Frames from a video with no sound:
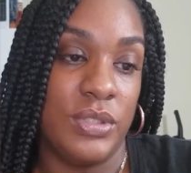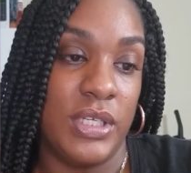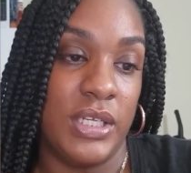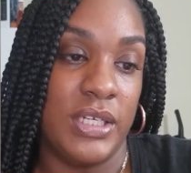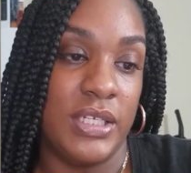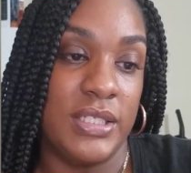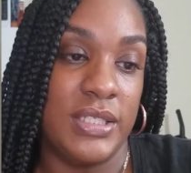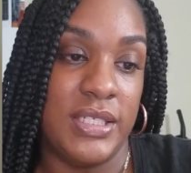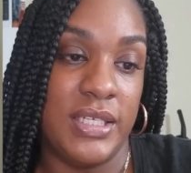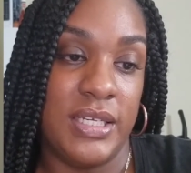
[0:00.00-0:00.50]
an
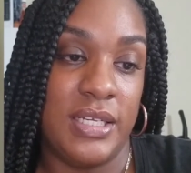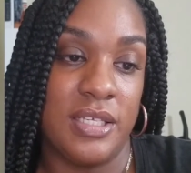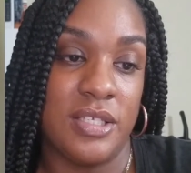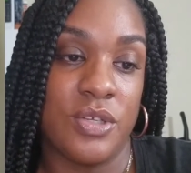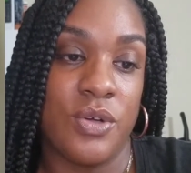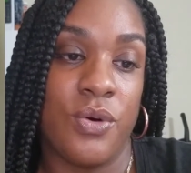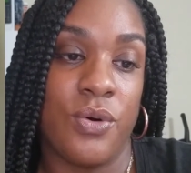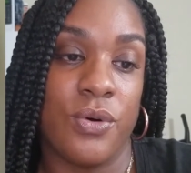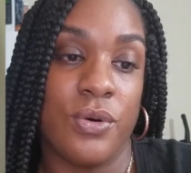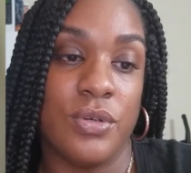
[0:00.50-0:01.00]
Adidas
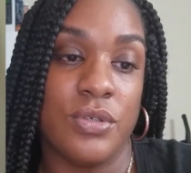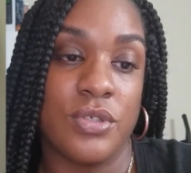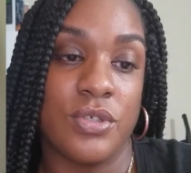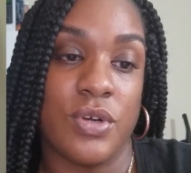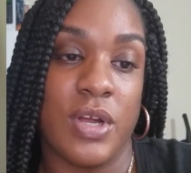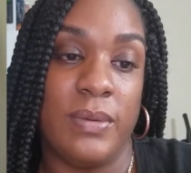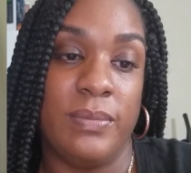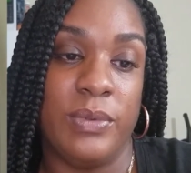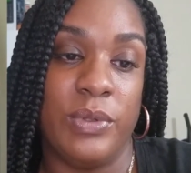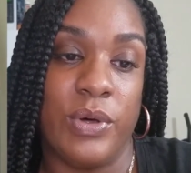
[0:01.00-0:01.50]
Coral
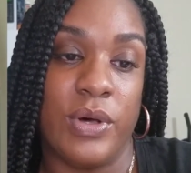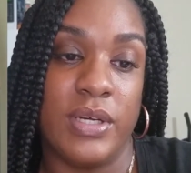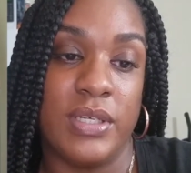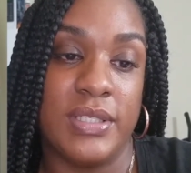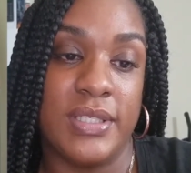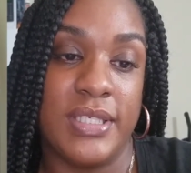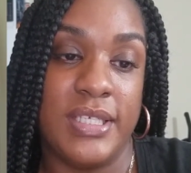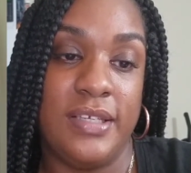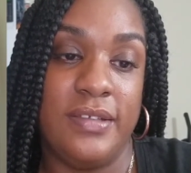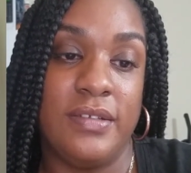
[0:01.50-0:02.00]
Striped long
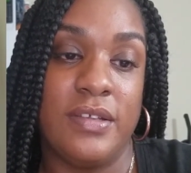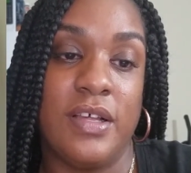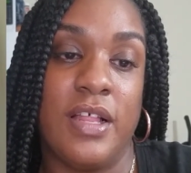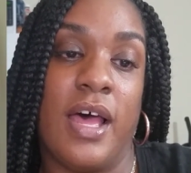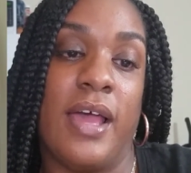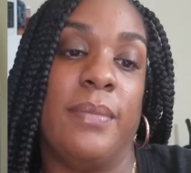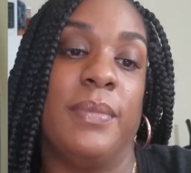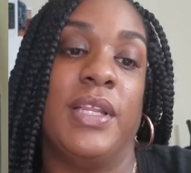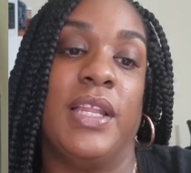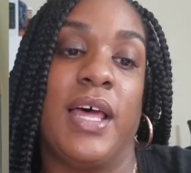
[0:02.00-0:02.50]
sleeve
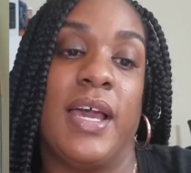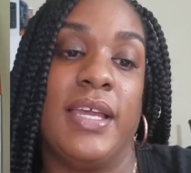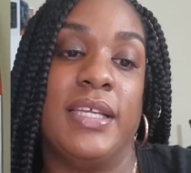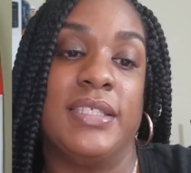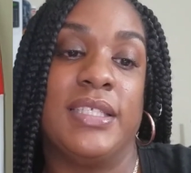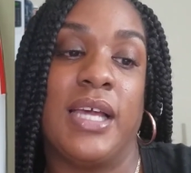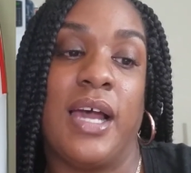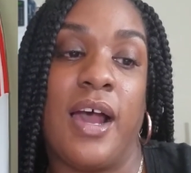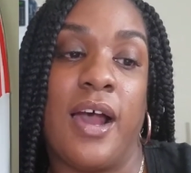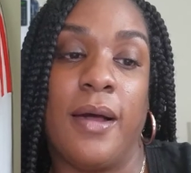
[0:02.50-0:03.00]
Climalite
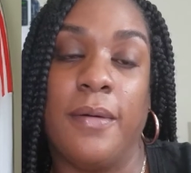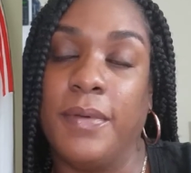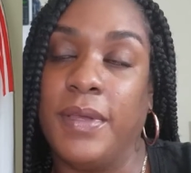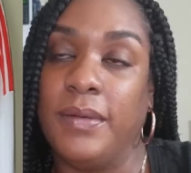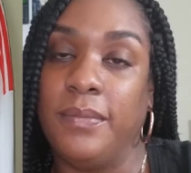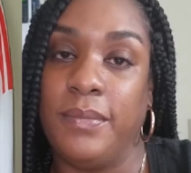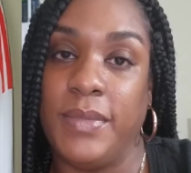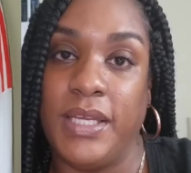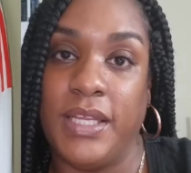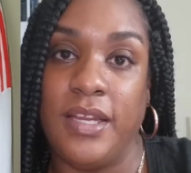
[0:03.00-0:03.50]
top
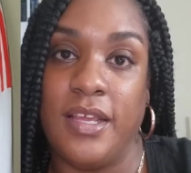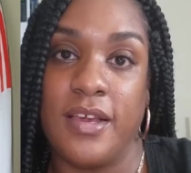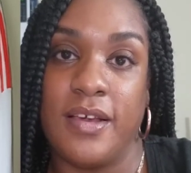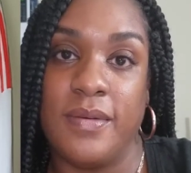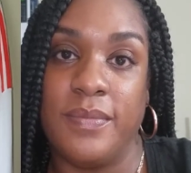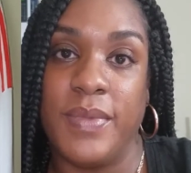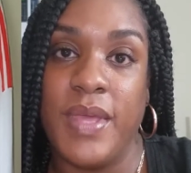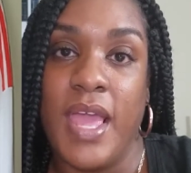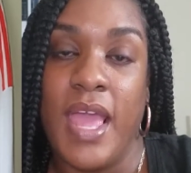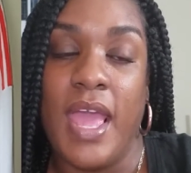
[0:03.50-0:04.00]
in
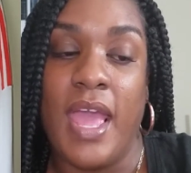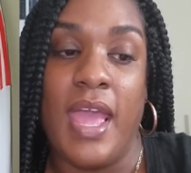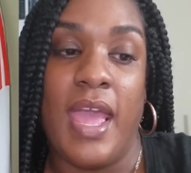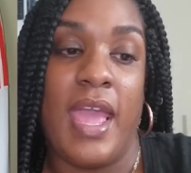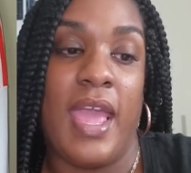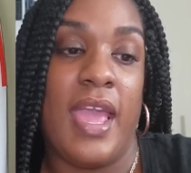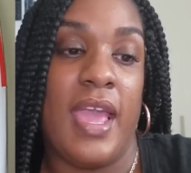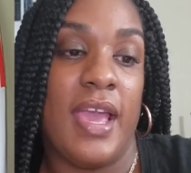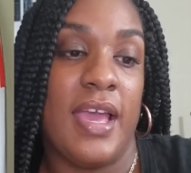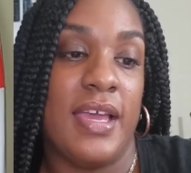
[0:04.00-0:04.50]
medium.
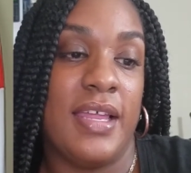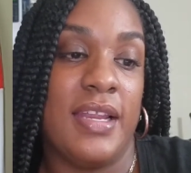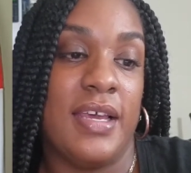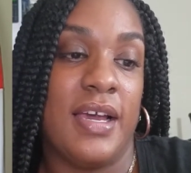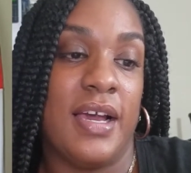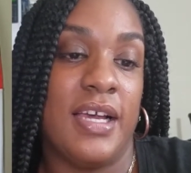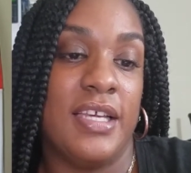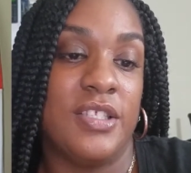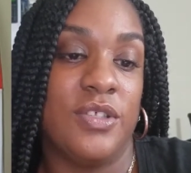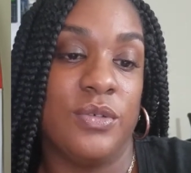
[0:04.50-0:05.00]
And
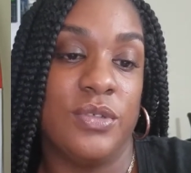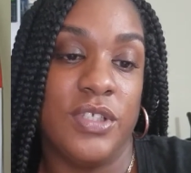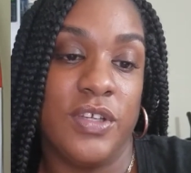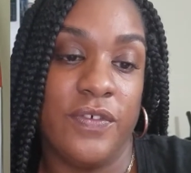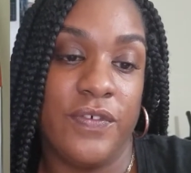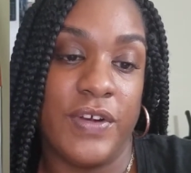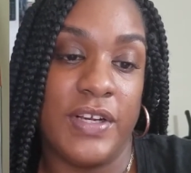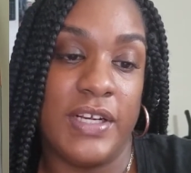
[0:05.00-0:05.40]
I sold it for